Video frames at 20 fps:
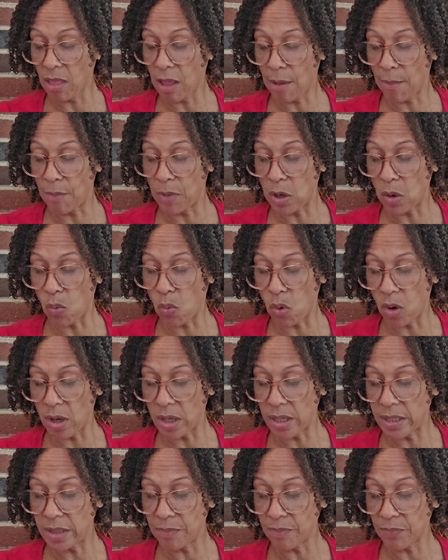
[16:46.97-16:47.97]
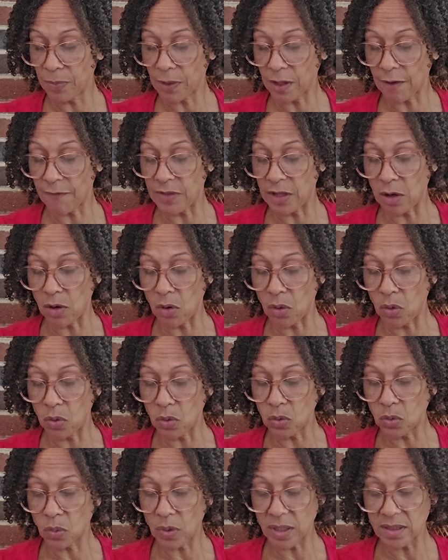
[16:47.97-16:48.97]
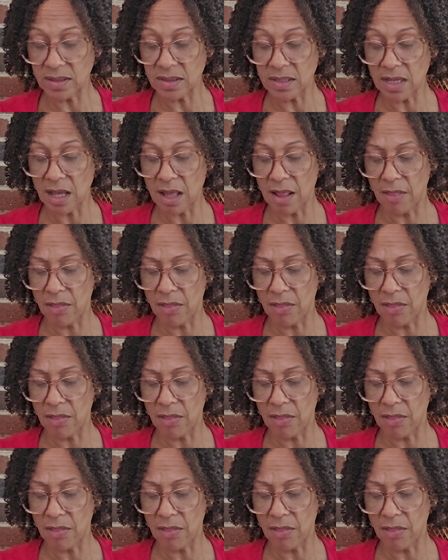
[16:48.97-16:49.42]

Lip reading: but one of the old ones,